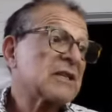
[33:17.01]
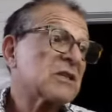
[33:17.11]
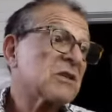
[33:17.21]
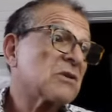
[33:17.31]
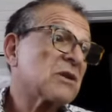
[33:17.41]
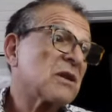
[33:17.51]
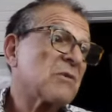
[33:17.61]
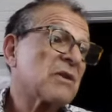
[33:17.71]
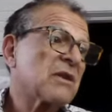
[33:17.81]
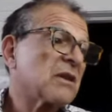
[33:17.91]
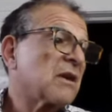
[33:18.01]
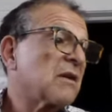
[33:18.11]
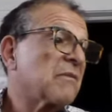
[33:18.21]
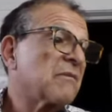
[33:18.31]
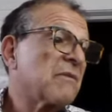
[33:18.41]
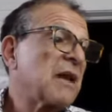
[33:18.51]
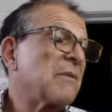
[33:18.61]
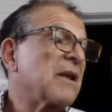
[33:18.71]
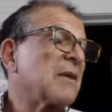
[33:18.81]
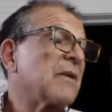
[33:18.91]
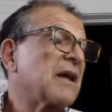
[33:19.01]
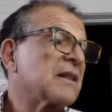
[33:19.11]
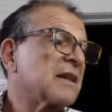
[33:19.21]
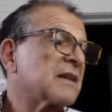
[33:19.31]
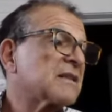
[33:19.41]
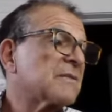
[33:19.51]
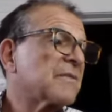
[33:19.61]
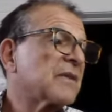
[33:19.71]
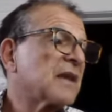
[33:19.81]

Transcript: that's associated with many, many bad things.